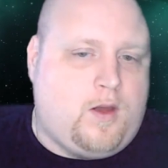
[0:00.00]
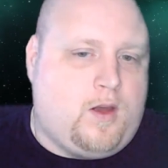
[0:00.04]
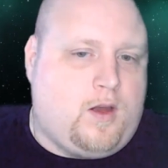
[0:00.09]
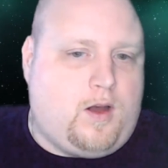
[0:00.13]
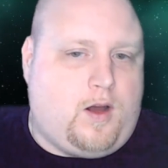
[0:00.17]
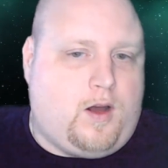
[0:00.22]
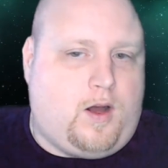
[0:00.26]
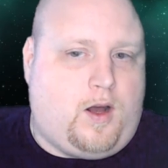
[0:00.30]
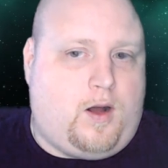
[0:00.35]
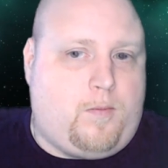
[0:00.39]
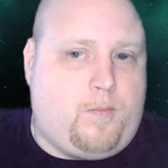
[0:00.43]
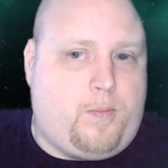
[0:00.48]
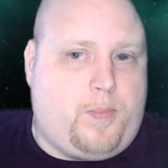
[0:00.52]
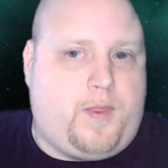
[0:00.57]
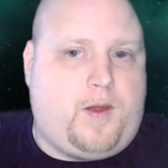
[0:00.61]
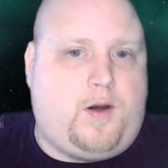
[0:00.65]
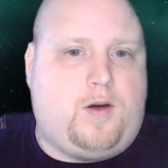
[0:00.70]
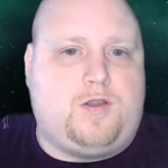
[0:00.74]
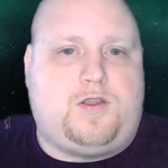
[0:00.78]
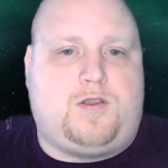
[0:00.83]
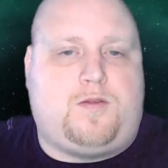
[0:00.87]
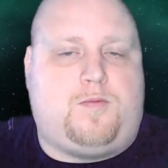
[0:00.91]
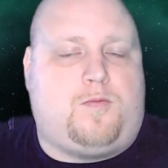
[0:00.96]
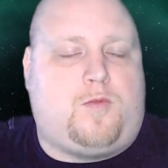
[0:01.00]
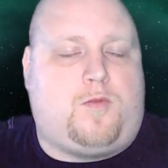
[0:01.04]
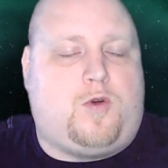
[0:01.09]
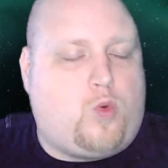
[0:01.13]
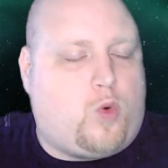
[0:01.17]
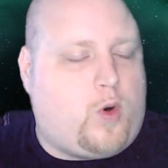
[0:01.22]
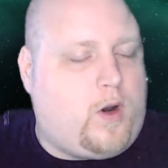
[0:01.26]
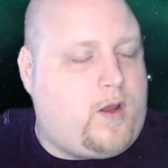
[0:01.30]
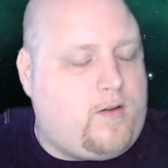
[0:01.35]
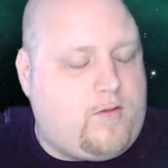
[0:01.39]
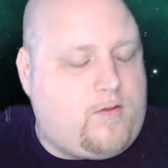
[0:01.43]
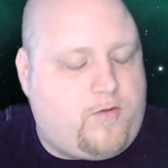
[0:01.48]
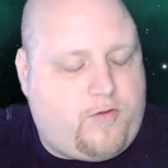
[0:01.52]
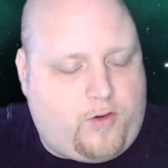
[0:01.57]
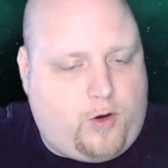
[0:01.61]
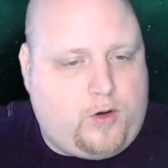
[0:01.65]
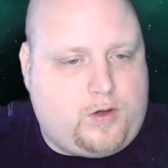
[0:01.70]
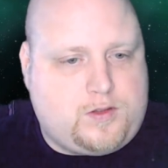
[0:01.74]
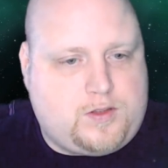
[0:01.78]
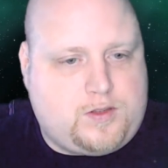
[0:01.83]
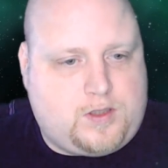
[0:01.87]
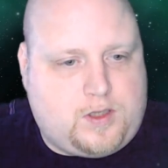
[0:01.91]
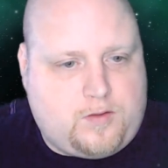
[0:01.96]
There's some great
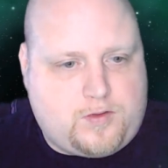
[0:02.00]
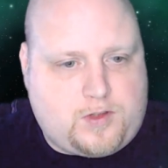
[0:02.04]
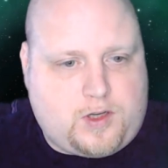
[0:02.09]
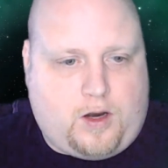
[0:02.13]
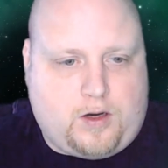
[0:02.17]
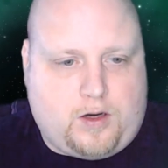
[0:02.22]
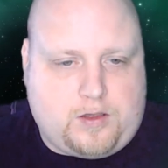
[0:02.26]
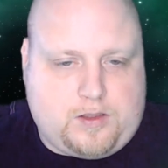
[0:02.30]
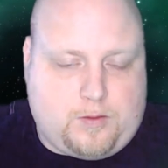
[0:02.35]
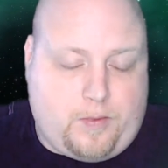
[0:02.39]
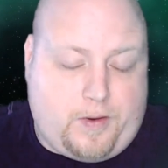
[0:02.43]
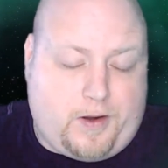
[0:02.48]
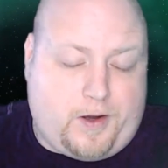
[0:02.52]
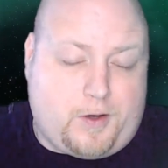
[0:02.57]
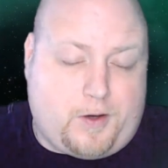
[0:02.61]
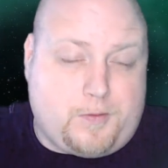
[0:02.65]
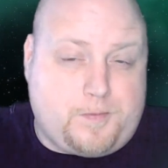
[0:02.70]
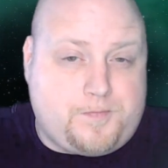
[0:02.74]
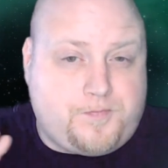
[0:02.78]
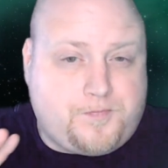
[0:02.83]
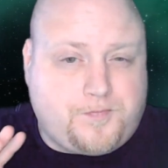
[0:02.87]
folks that have talked about